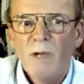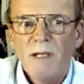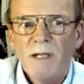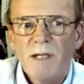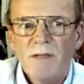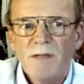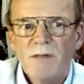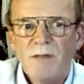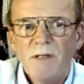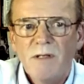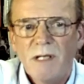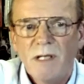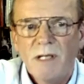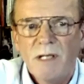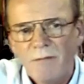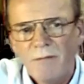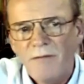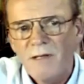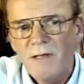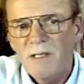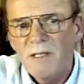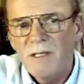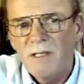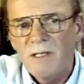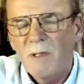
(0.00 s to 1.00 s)
The first one on
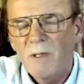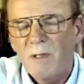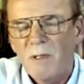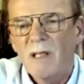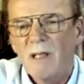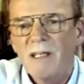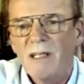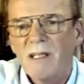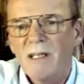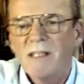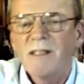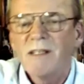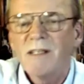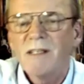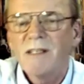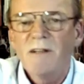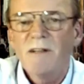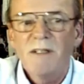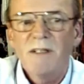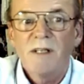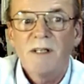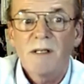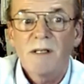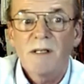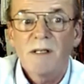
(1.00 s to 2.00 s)
the list there is just to
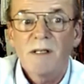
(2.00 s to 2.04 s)
work